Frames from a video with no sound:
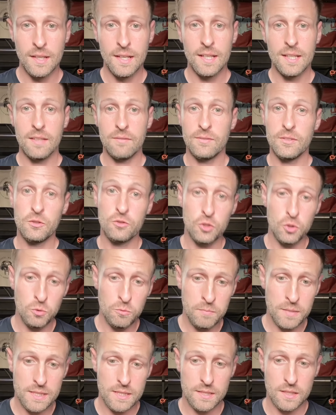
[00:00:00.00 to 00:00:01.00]
If you do
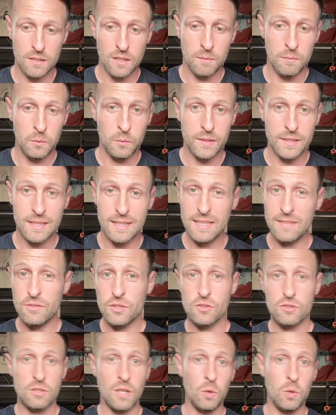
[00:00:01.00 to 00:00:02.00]
miss the army when you leave,
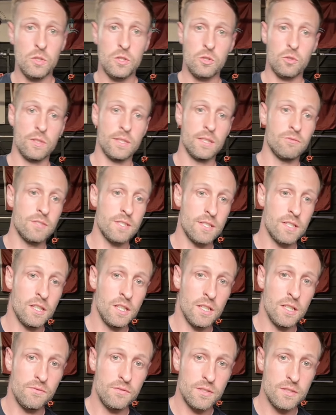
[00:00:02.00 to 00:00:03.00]
just go and join the
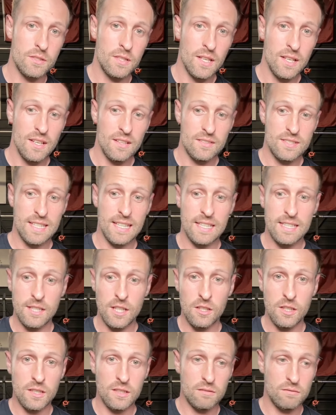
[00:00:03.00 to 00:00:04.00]
reserves. Say
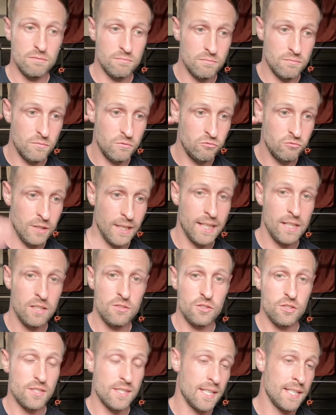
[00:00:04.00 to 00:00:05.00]
the
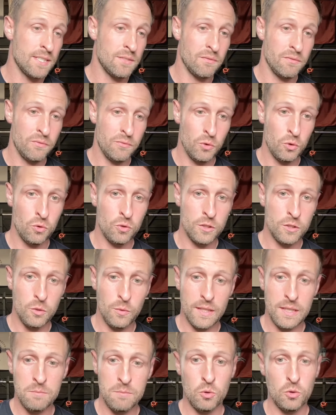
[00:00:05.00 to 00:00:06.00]
regulars just isn't for you
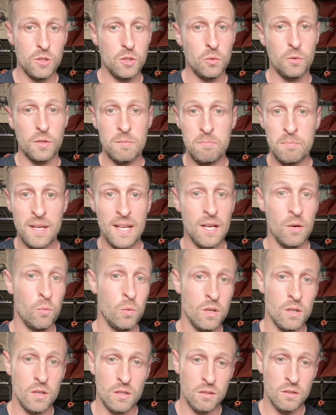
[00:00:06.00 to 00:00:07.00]
anymore, you want a better
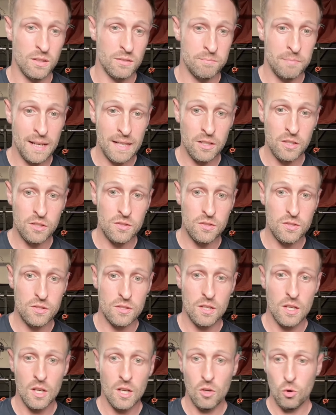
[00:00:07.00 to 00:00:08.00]
work life balance,
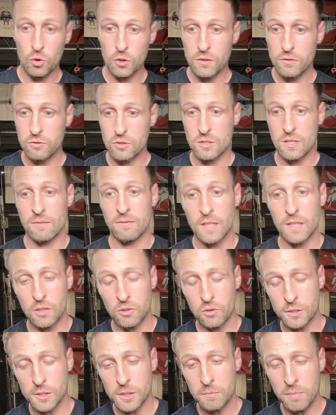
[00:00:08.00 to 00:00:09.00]
or you've got something going
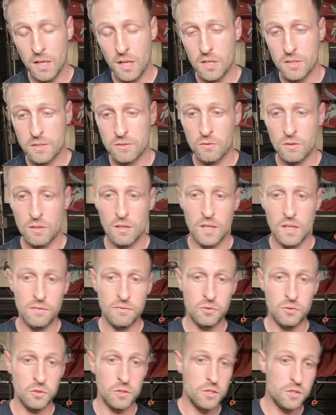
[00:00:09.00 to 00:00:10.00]
on in your personal life,
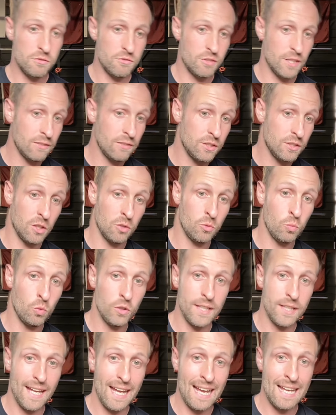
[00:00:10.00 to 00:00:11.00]
or you just generally don't
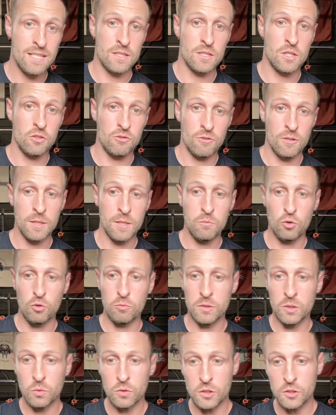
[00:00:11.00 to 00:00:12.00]
want it as a career anymore,
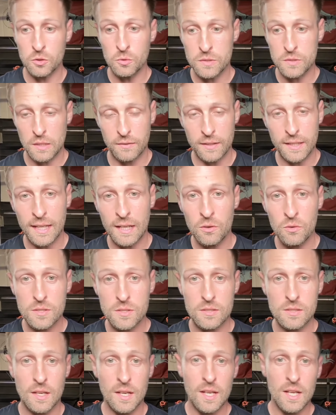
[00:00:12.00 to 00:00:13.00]
but you want to do something
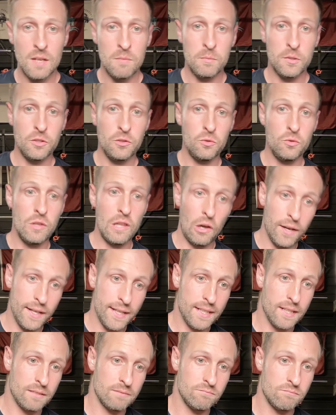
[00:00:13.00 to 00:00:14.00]
else, but you
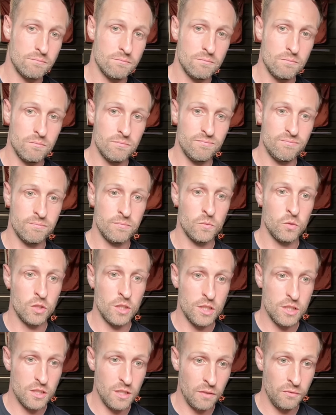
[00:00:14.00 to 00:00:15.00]
like the
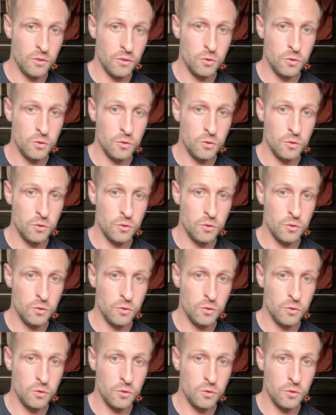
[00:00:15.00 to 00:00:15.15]
stuff you